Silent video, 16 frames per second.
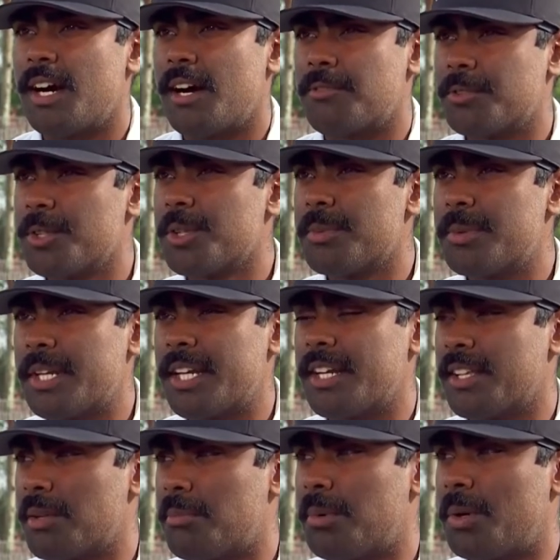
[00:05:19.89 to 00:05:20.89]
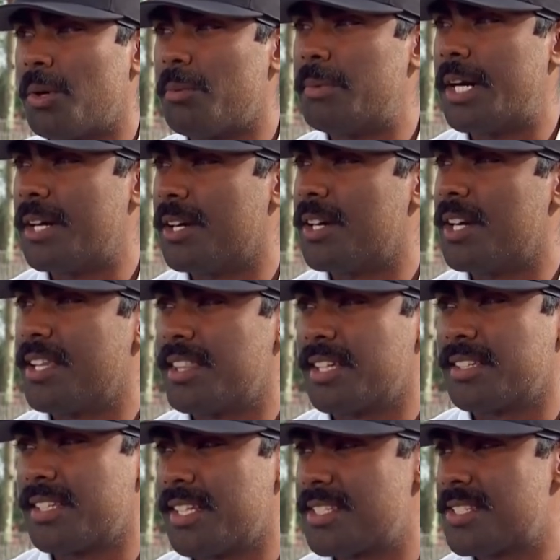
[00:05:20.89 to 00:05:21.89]
I've really been hitting the ball better, and I
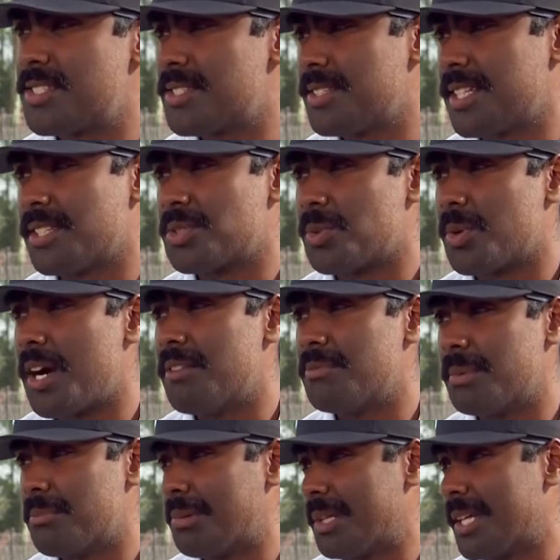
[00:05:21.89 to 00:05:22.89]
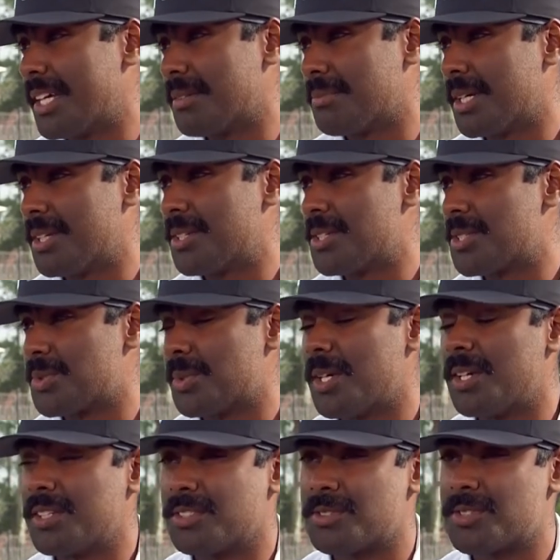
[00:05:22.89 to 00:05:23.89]
think that's why I've been playing better as
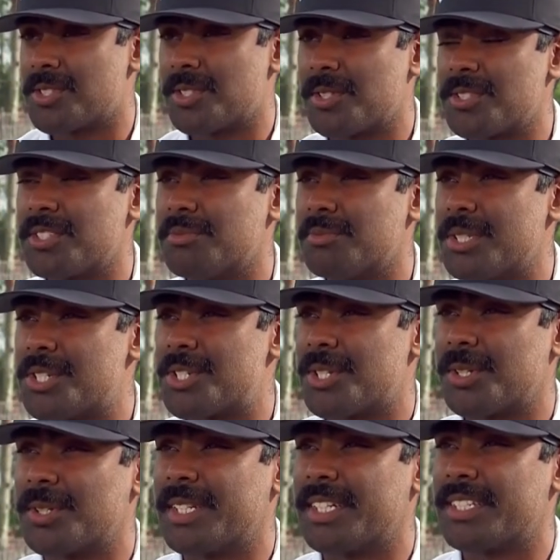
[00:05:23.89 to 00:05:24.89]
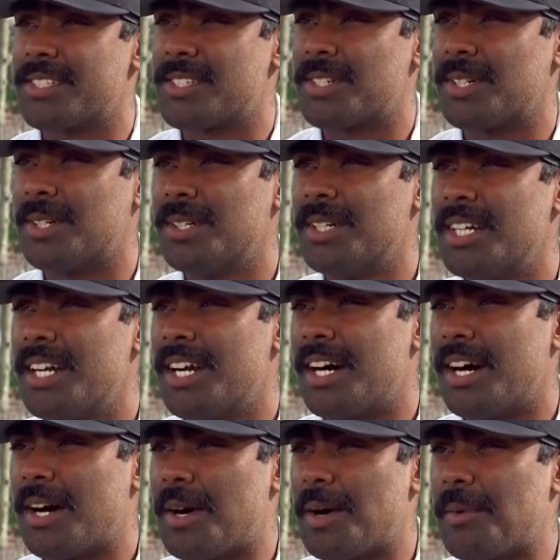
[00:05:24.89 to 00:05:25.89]
well, and the results have been showing. So
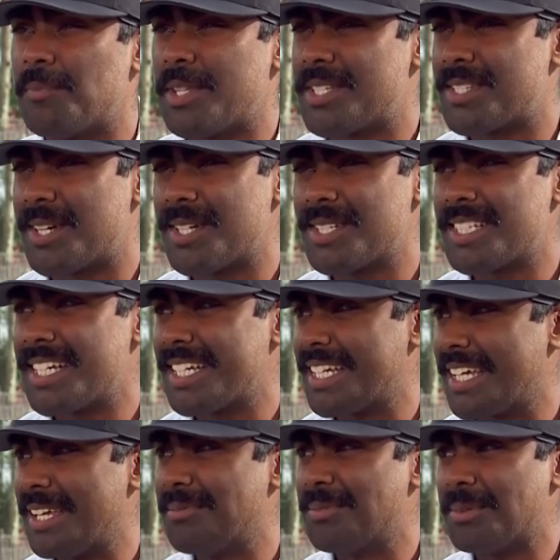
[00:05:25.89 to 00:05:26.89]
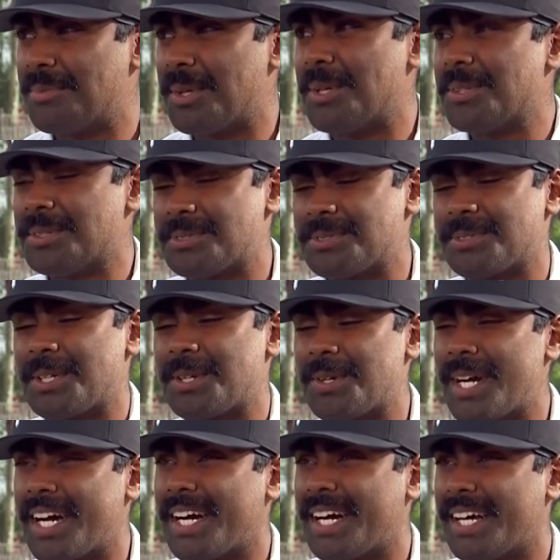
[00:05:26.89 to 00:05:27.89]
as long as I could keep the ball in the
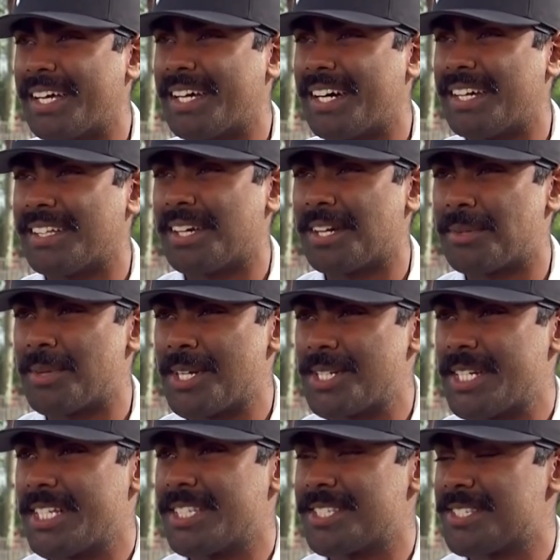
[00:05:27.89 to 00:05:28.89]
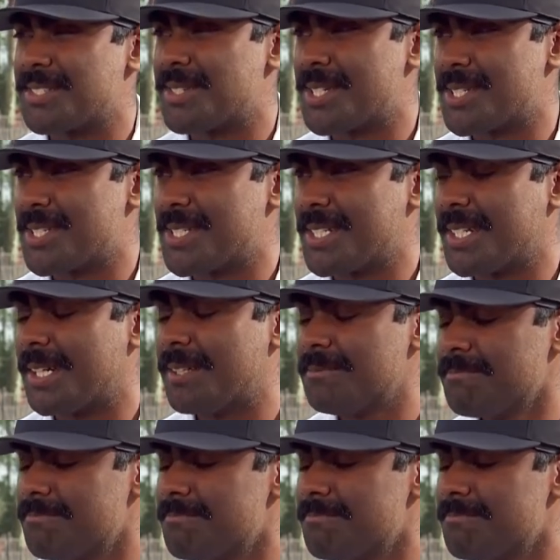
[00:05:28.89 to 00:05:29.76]
fairway, I like my chances the rest of the year.